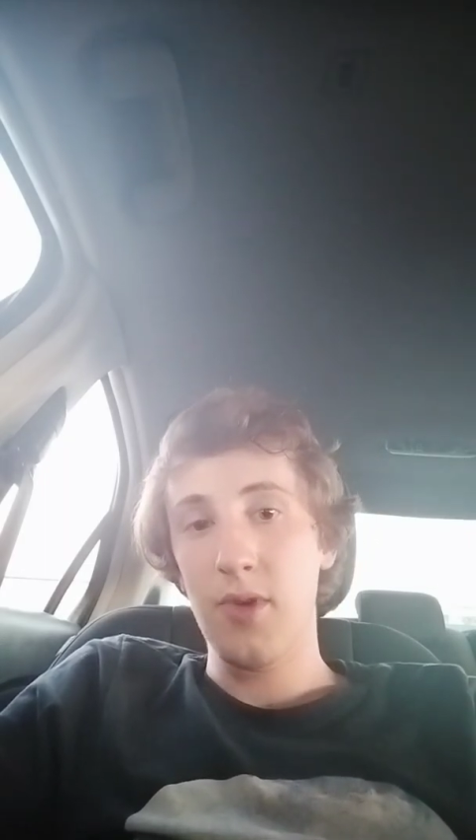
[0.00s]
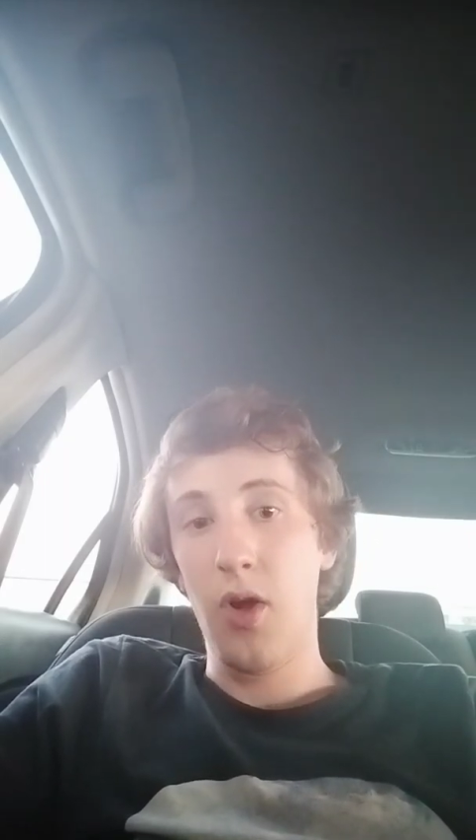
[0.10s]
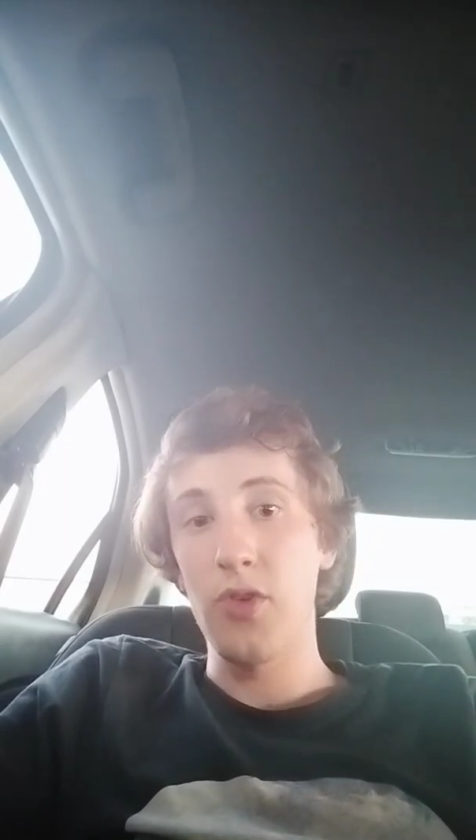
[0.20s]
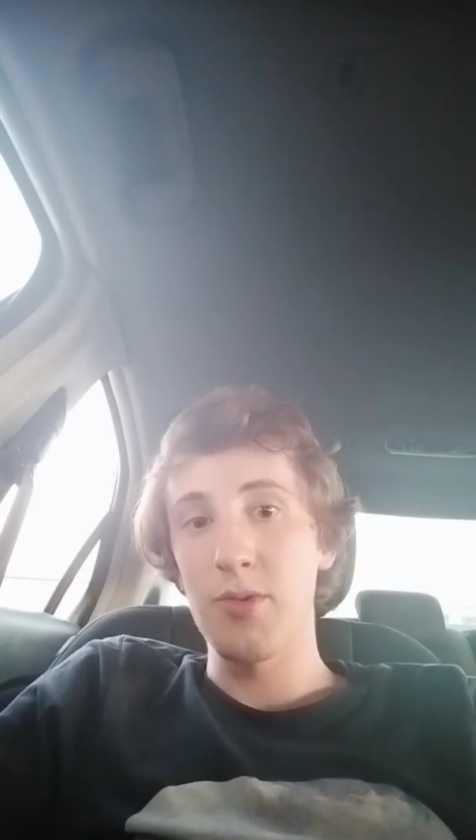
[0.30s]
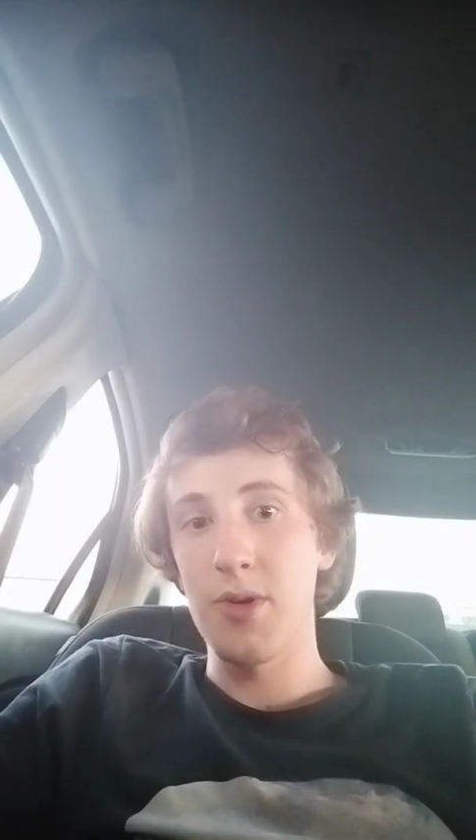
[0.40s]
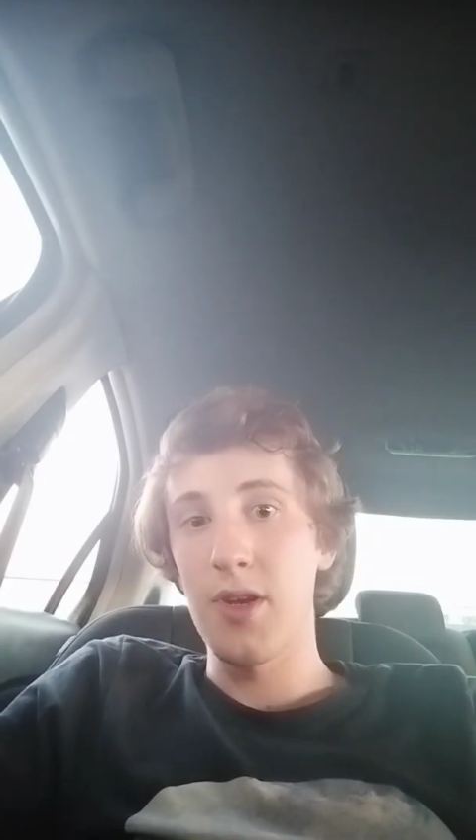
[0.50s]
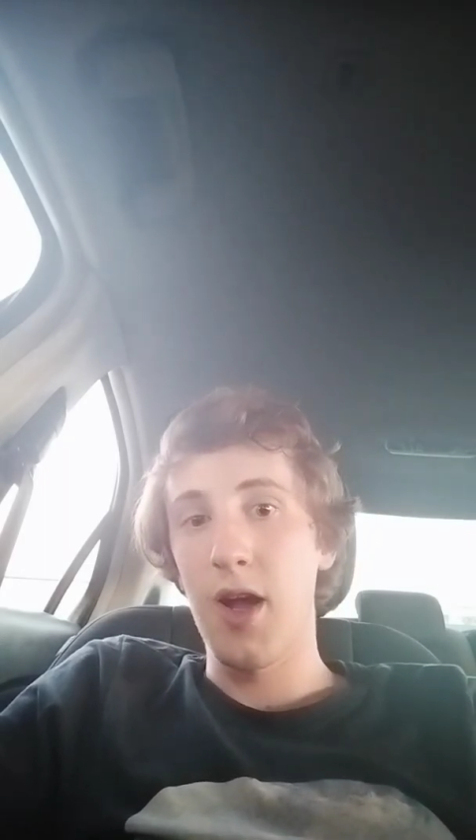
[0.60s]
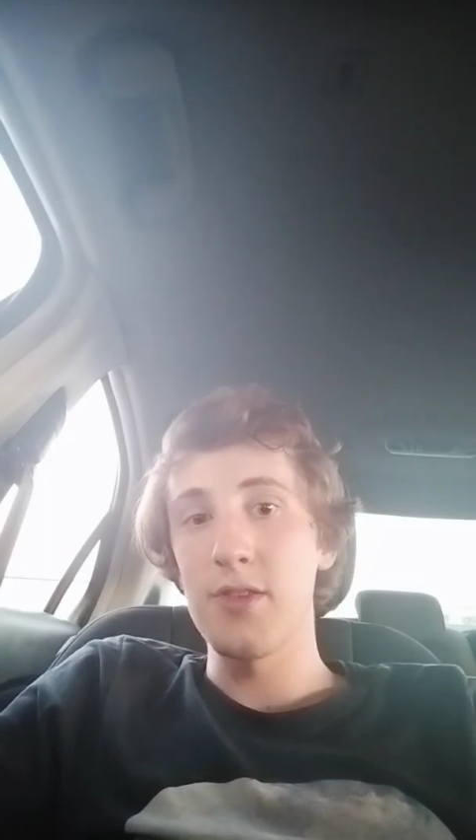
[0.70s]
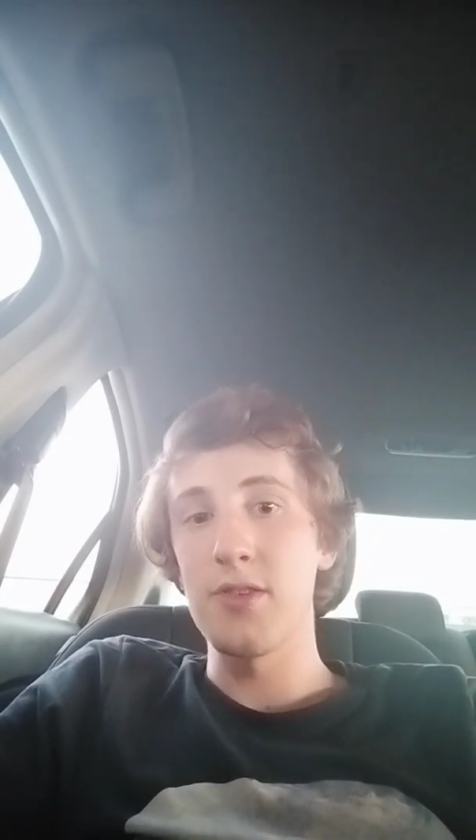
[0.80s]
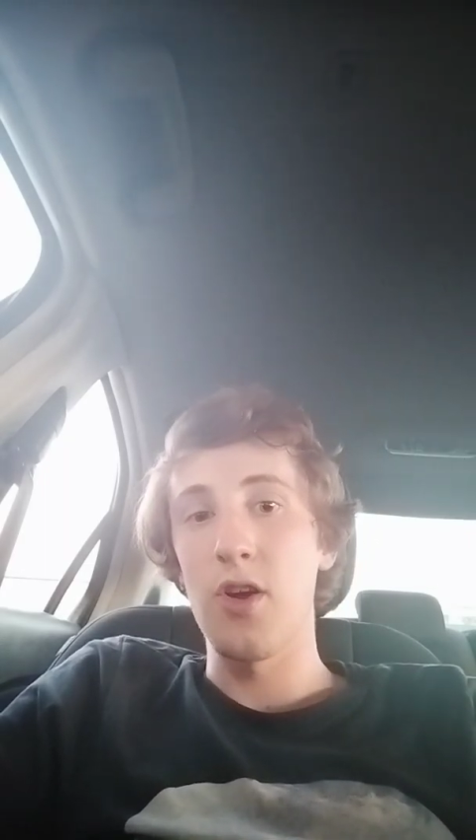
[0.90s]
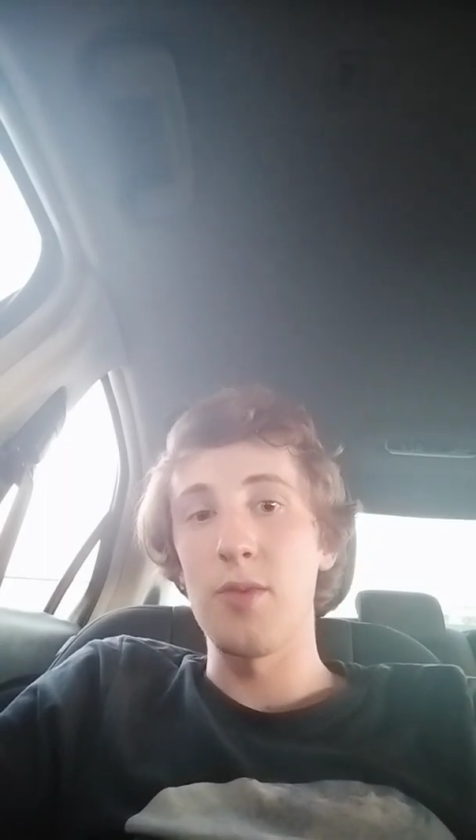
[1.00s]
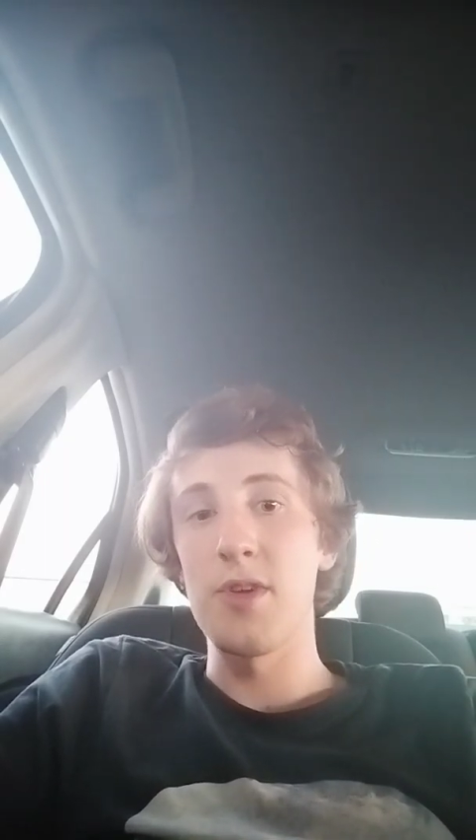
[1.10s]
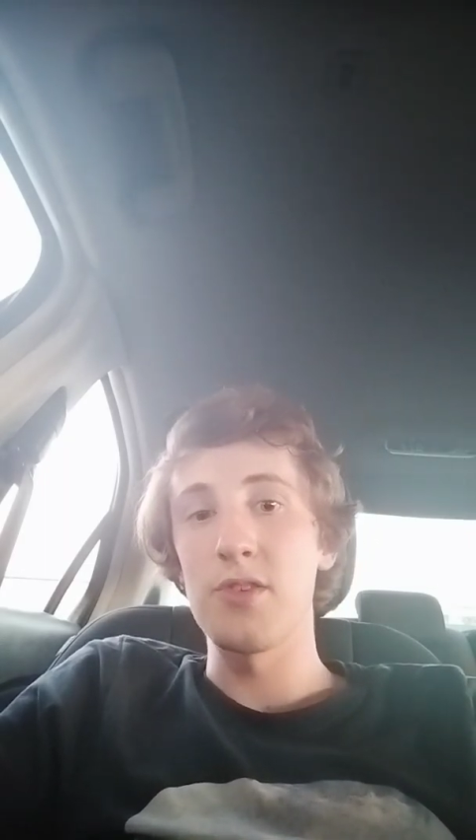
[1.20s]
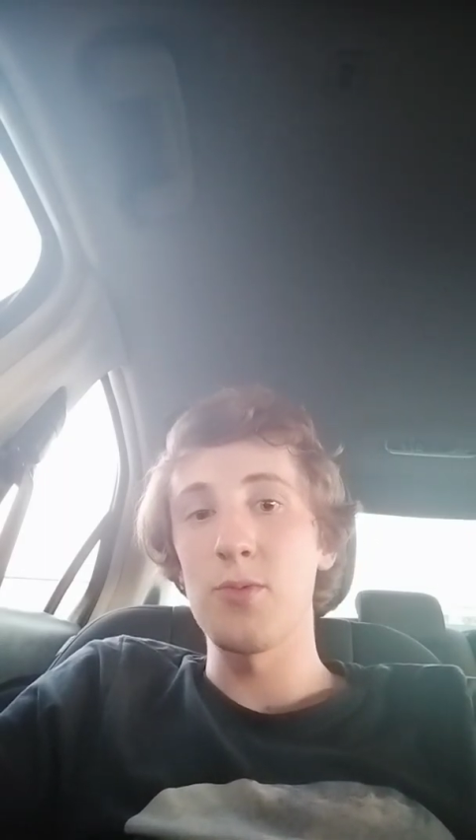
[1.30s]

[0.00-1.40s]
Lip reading: also a Nazi army as